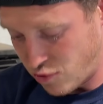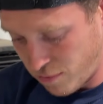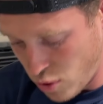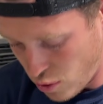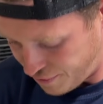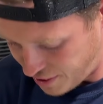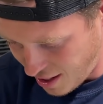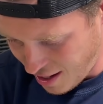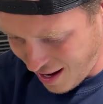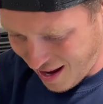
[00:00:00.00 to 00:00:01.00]
removed.
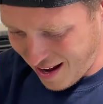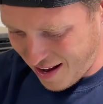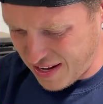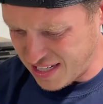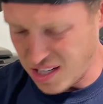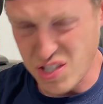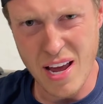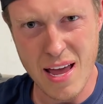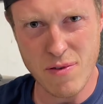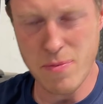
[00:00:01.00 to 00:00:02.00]
And they're such a
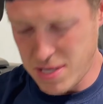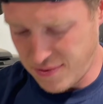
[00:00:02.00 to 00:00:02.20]
heavy piece of